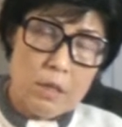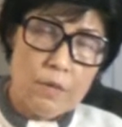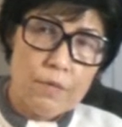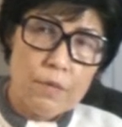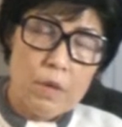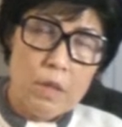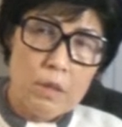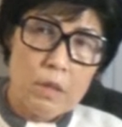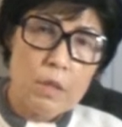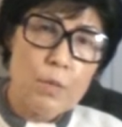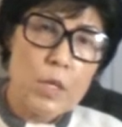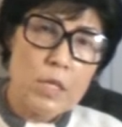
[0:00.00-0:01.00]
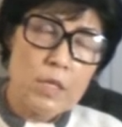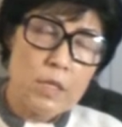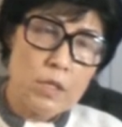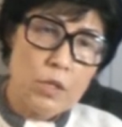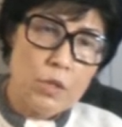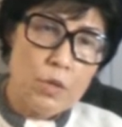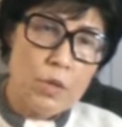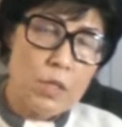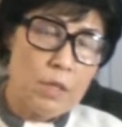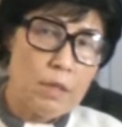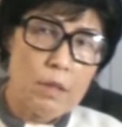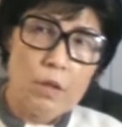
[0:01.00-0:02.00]
If the emergency
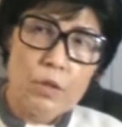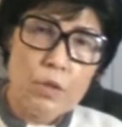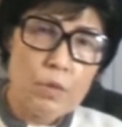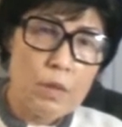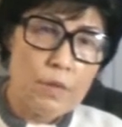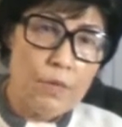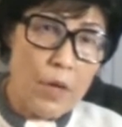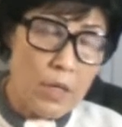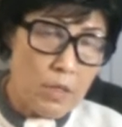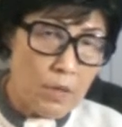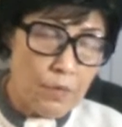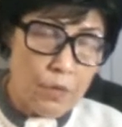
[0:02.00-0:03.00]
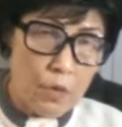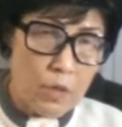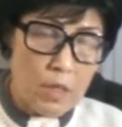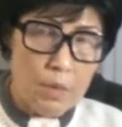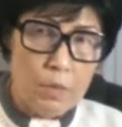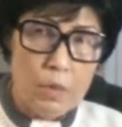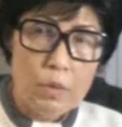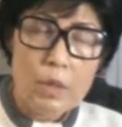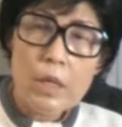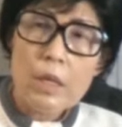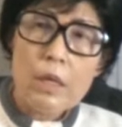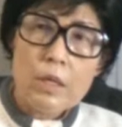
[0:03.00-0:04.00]
situation, acute infection, for example,
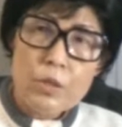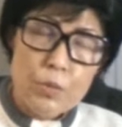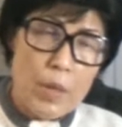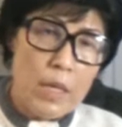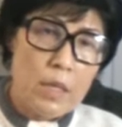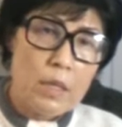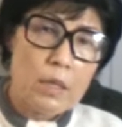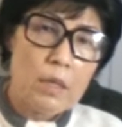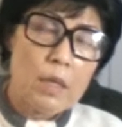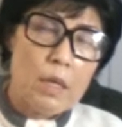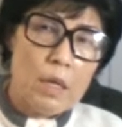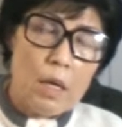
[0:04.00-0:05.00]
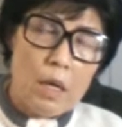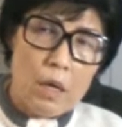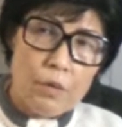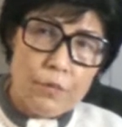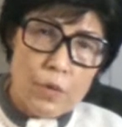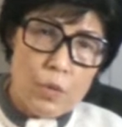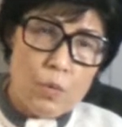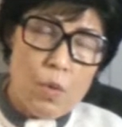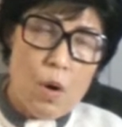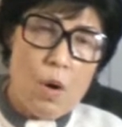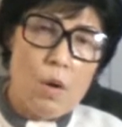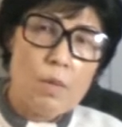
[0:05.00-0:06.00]
swelling, feel
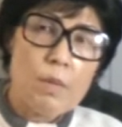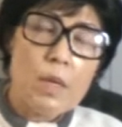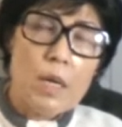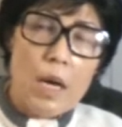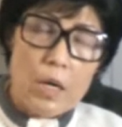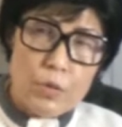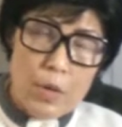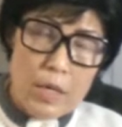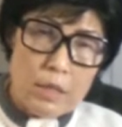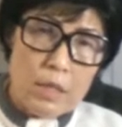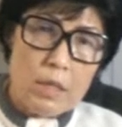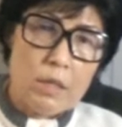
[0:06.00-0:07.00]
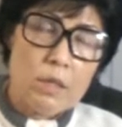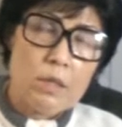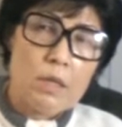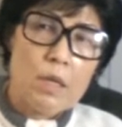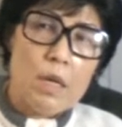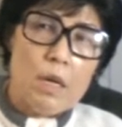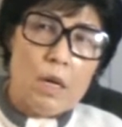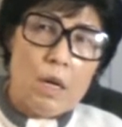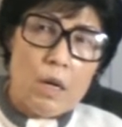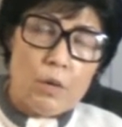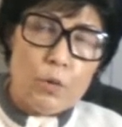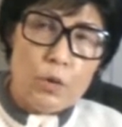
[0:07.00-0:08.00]
warm, and redness,
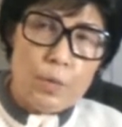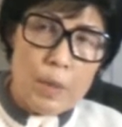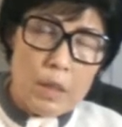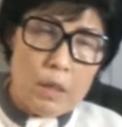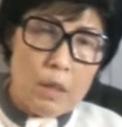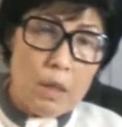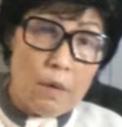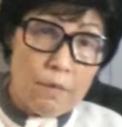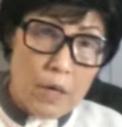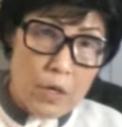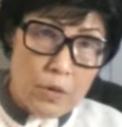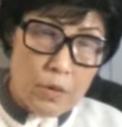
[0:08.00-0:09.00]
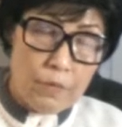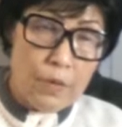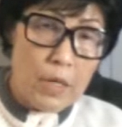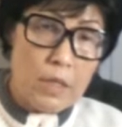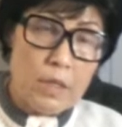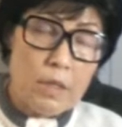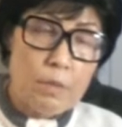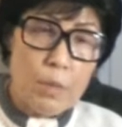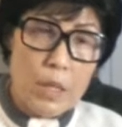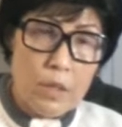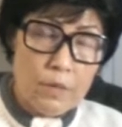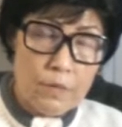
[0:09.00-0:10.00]
could be a viral infection,
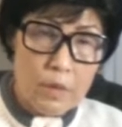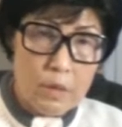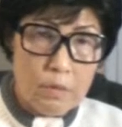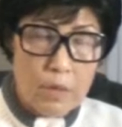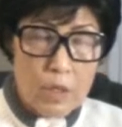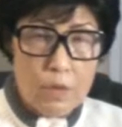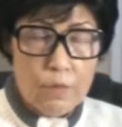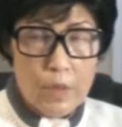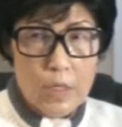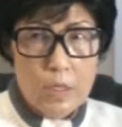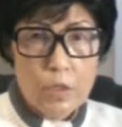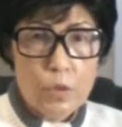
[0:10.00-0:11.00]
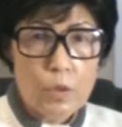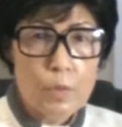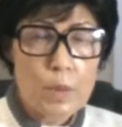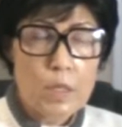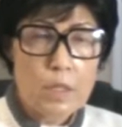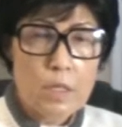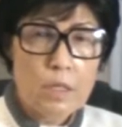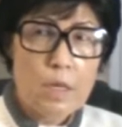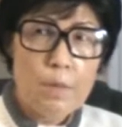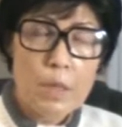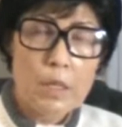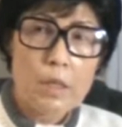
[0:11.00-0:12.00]
part of the viral infection, could be
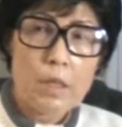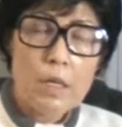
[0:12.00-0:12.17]
systemic